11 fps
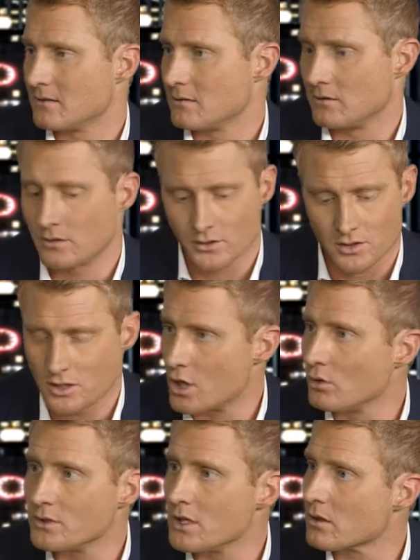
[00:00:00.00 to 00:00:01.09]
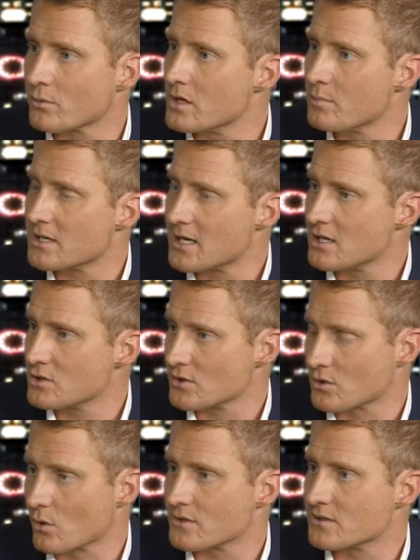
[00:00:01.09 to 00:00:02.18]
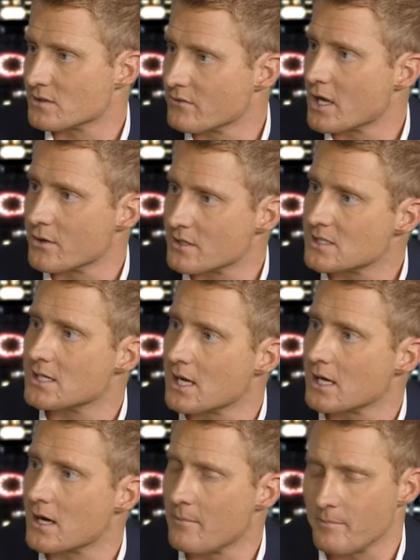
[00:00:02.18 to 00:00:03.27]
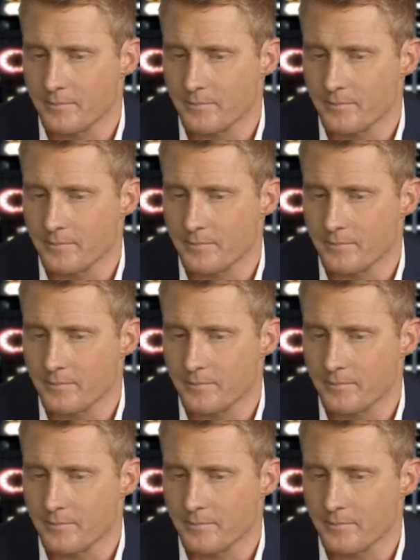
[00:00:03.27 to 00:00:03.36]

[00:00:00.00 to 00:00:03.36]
Those are the only three potential sources of guaranteed income.